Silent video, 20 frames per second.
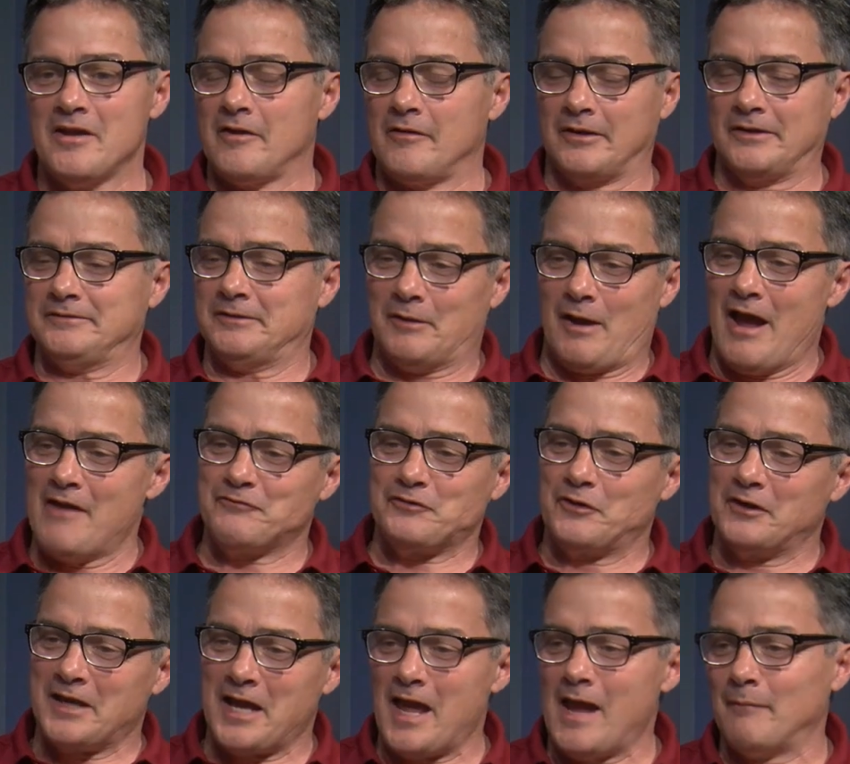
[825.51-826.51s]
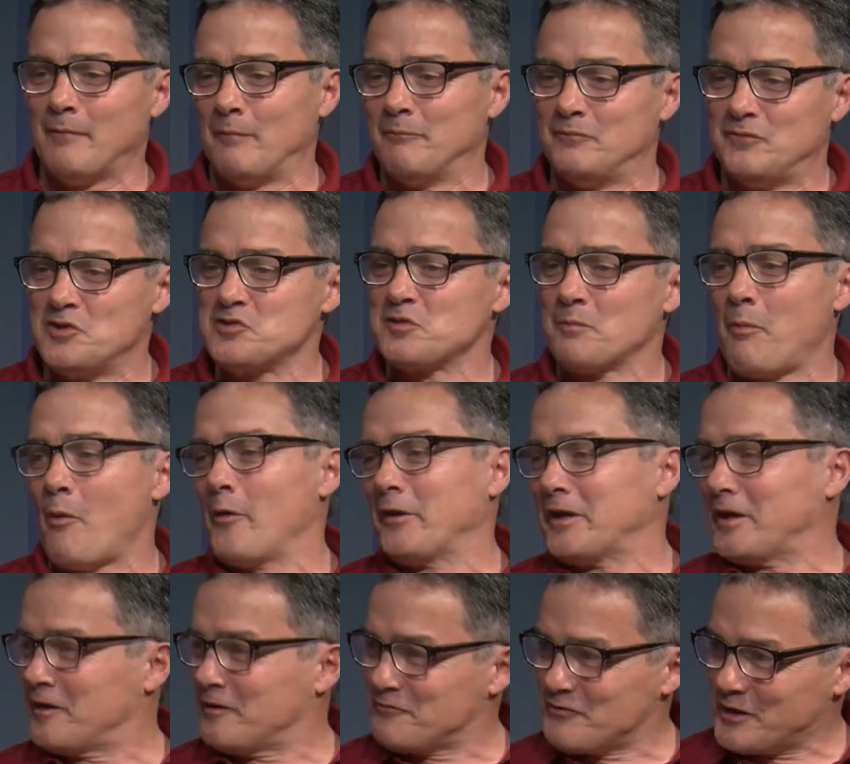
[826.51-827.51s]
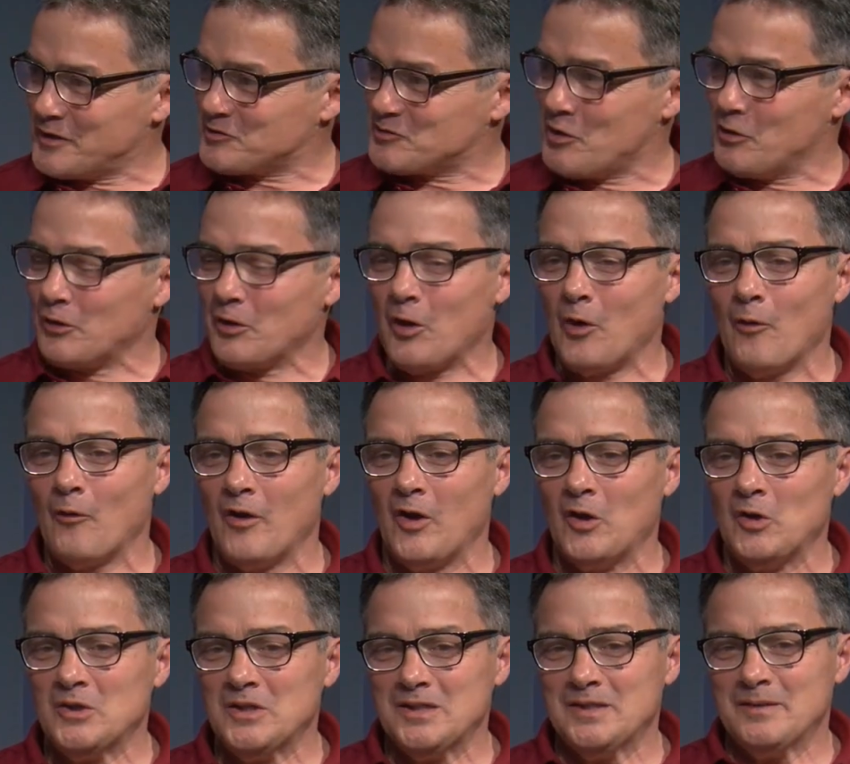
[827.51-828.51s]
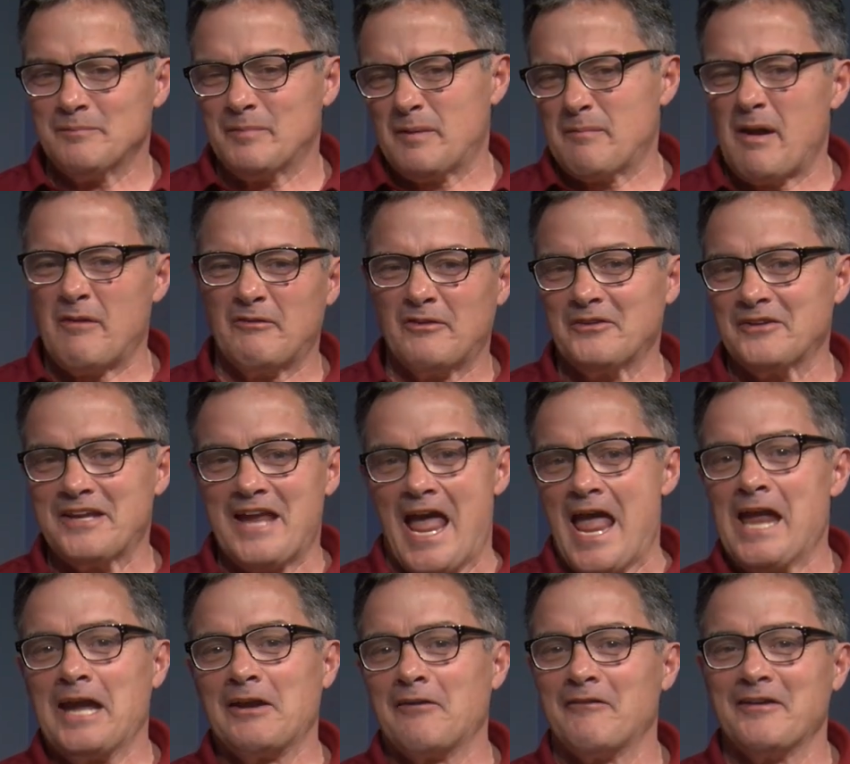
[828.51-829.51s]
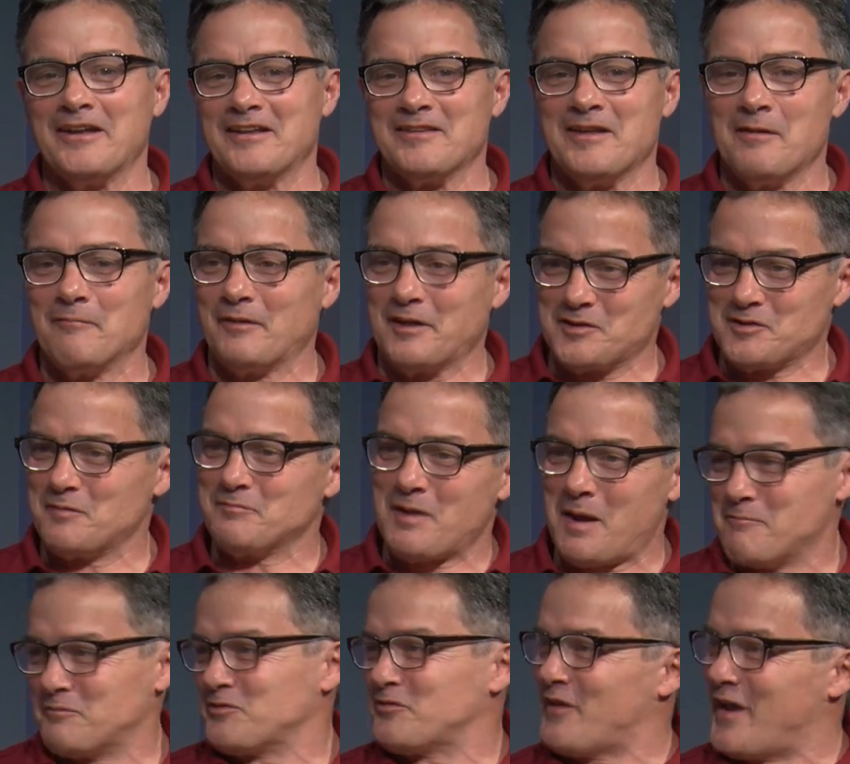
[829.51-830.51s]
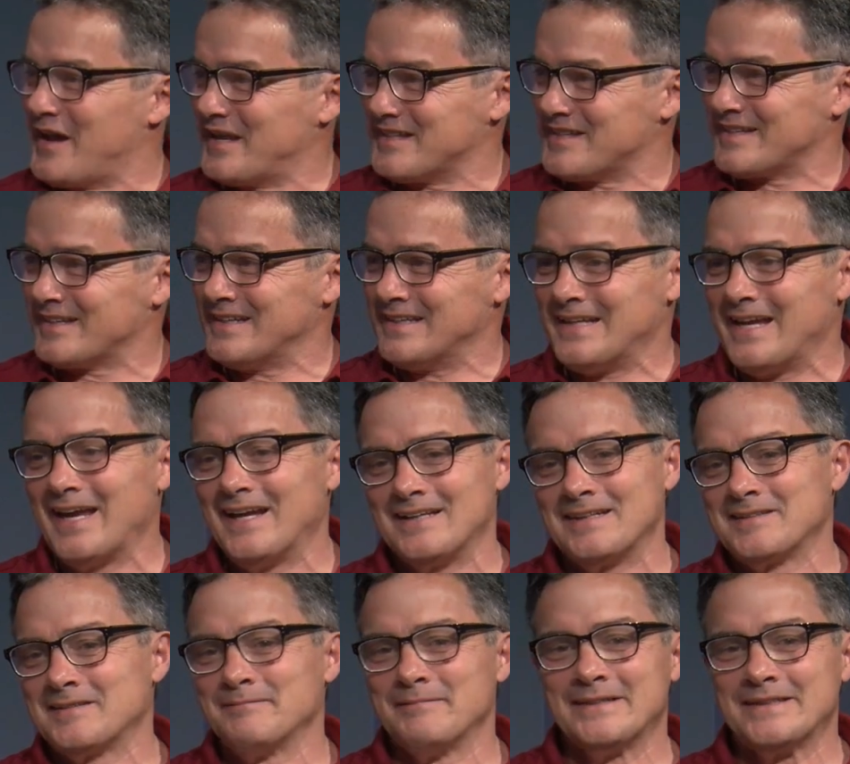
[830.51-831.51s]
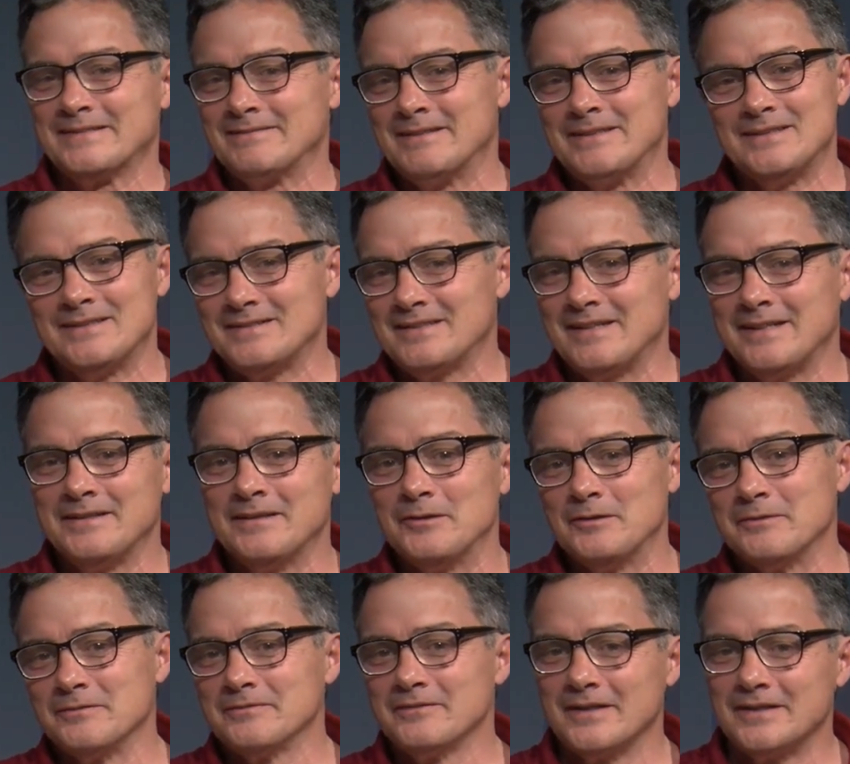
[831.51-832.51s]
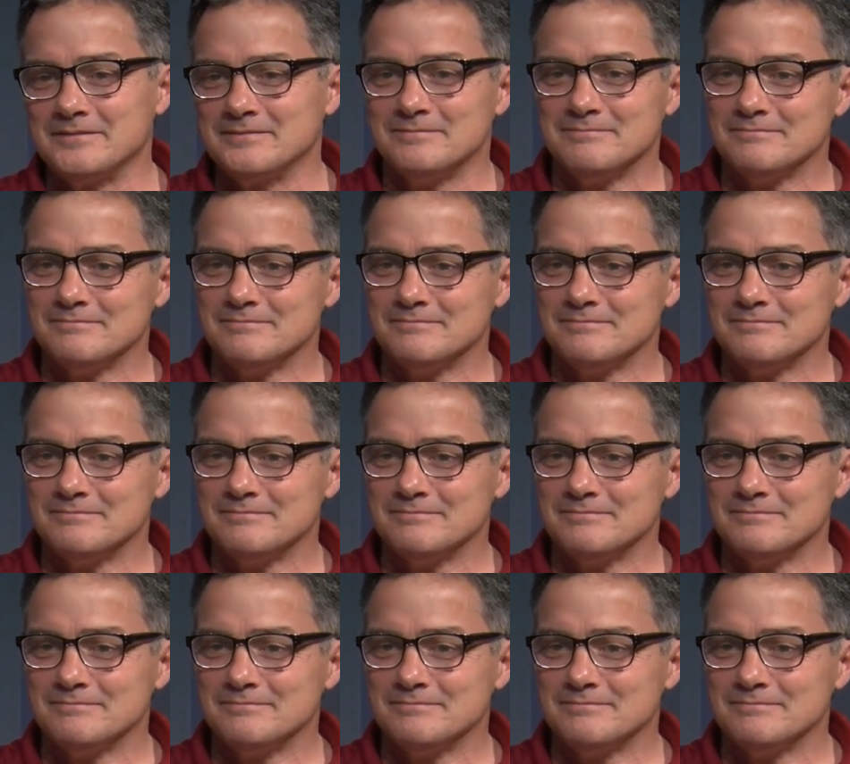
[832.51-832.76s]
After a game, I'm disappointed if things don't go well, but I'm not really angry at them like sometimes fans can get, because I'm like, well, I know that